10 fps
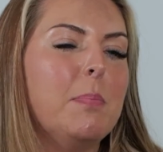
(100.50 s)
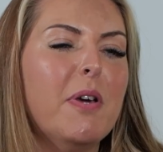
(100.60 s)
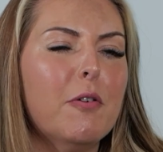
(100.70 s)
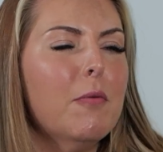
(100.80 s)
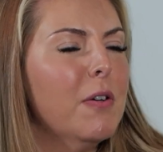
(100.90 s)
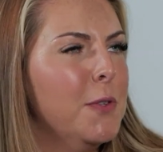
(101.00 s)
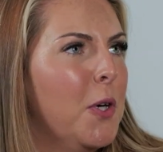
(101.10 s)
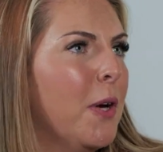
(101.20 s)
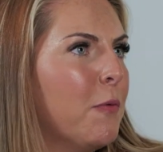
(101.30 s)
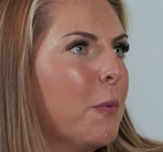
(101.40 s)
was a bit of a rough
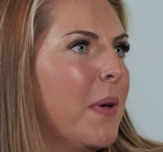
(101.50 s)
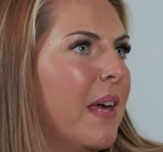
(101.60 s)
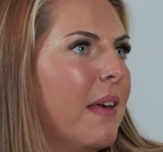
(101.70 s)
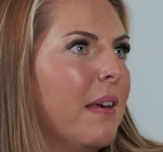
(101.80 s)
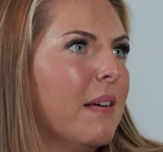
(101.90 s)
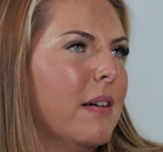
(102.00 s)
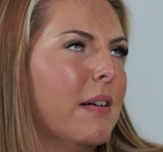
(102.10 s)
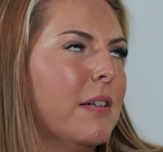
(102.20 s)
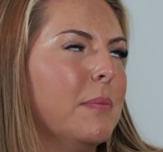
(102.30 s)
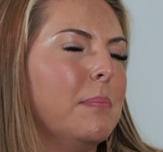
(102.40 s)
time for me
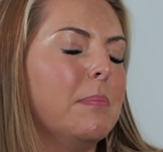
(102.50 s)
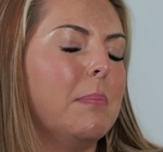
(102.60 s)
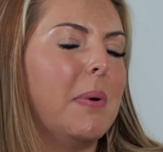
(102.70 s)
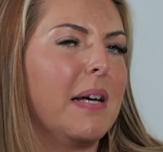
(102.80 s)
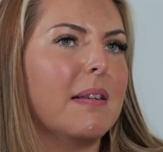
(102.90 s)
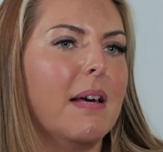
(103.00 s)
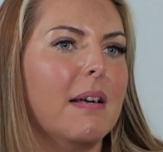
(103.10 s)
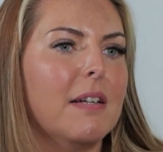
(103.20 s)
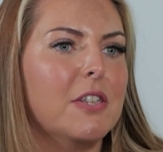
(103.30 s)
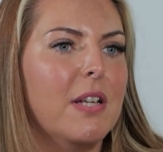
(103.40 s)
back
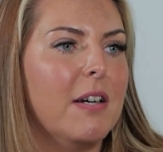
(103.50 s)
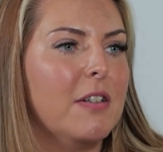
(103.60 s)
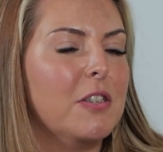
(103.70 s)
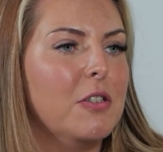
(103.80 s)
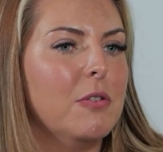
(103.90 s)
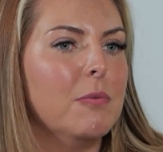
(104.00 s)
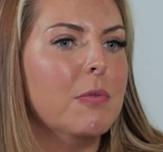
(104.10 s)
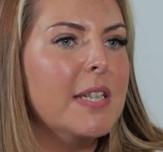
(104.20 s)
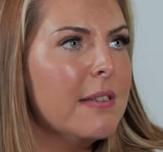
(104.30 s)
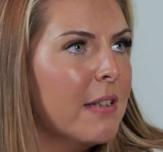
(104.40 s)
then, actually. I'd
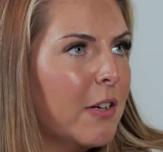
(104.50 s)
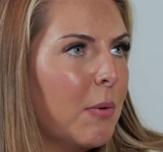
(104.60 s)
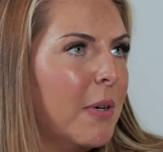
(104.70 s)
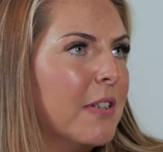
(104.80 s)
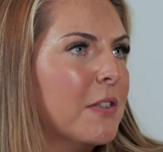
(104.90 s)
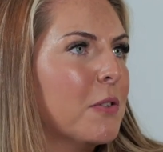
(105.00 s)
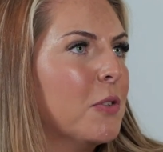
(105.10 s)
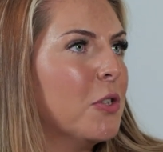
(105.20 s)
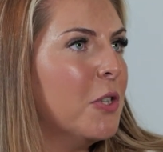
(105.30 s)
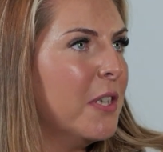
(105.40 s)
recently got married, I'd
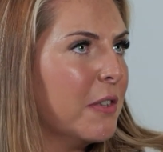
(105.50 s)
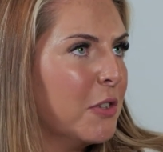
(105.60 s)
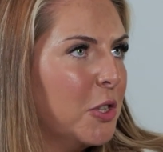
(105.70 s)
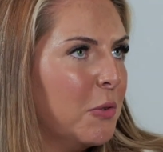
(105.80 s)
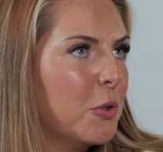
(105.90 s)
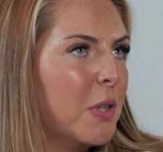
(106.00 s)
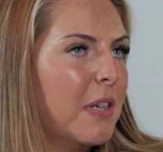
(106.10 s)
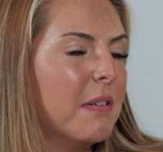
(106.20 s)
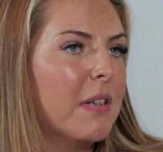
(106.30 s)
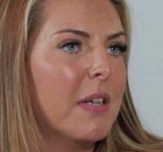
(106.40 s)
got 2 young
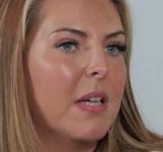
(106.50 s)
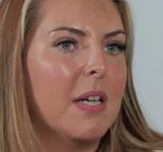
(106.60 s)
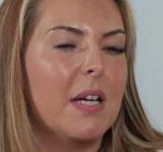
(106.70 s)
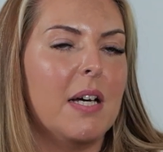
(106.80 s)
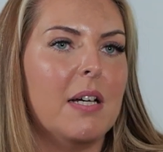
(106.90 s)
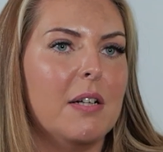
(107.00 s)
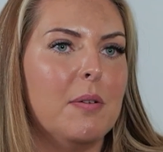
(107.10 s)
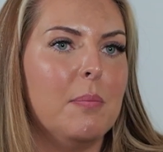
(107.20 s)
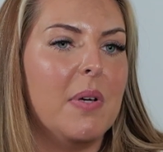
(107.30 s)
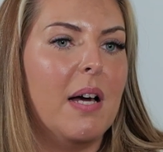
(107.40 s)
children,
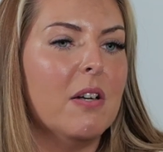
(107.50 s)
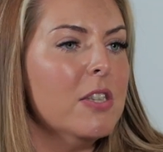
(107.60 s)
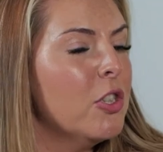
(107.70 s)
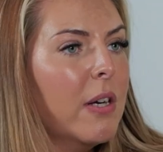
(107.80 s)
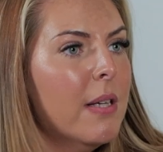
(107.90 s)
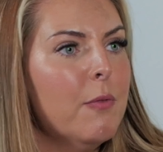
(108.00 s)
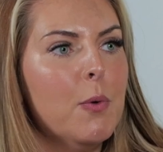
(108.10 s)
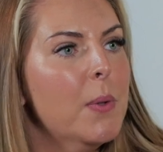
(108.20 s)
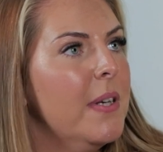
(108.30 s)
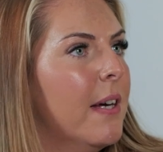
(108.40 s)
and I'd totally
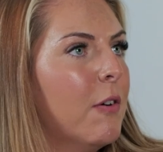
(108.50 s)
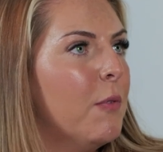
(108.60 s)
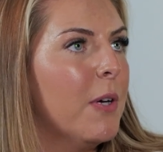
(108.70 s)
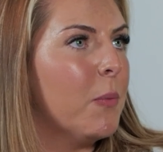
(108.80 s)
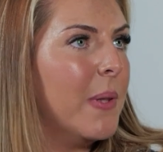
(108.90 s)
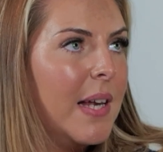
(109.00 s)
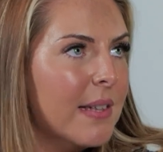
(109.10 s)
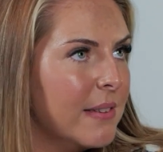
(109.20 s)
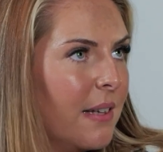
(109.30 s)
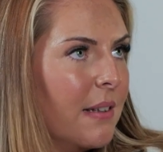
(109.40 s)
fallen out of love with
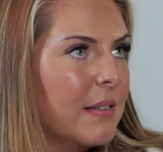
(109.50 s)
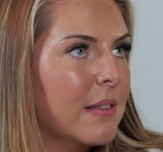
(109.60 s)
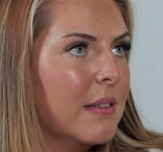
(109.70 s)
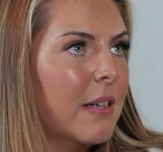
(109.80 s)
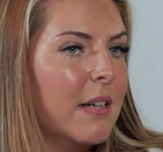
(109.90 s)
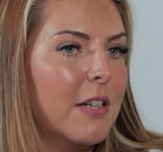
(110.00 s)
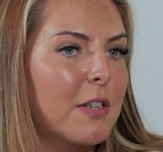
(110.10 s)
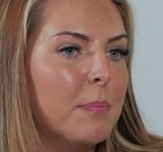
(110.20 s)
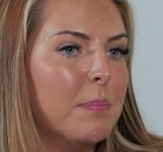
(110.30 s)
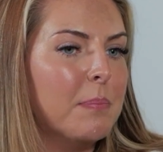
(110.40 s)
lettings.
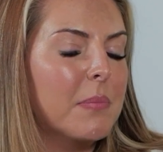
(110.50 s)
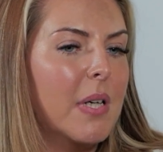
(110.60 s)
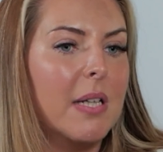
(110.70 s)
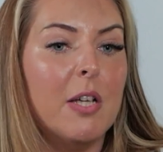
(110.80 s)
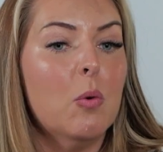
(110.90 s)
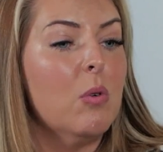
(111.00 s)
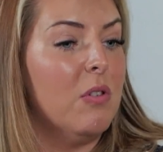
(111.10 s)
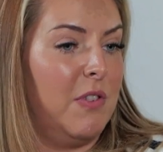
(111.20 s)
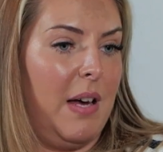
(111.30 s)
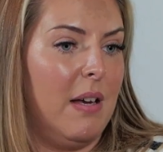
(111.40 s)
And in all
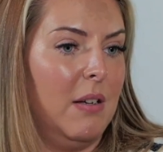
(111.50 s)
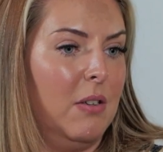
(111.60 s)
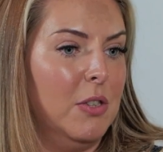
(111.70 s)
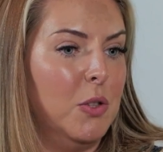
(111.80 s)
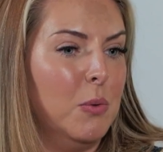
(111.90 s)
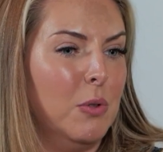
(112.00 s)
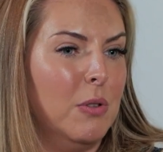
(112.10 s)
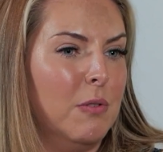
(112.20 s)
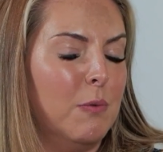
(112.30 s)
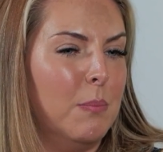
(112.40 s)
of that, I'd sort
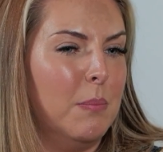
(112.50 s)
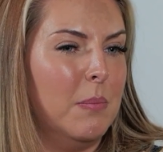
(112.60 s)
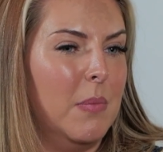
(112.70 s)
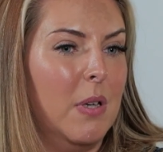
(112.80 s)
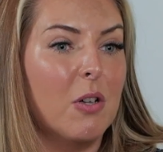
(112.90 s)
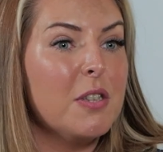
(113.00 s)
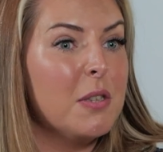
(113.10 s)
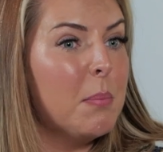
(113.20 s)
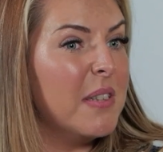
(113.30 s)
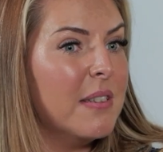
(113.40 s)
of
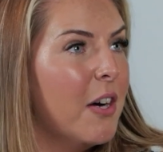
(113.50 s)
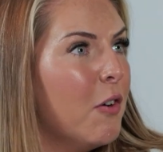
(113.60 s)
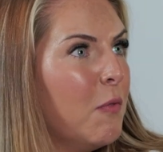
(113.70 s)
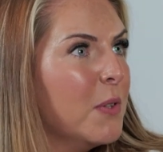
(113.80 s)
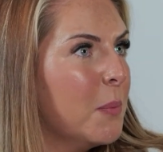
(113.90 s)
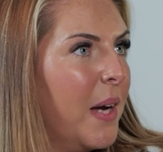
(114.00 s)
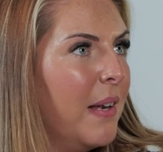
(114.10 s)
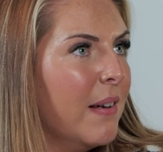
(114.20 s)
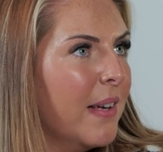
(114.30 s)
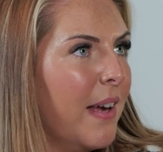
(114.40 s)
lost myself as
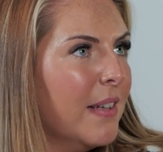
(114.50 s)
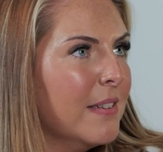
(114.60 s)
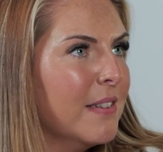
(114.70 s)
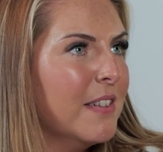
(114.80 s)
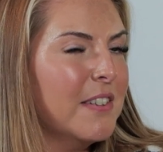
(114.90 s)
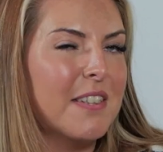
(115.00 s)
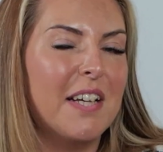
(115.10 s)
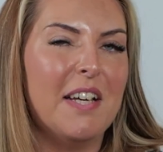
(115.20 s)
well, I guess. I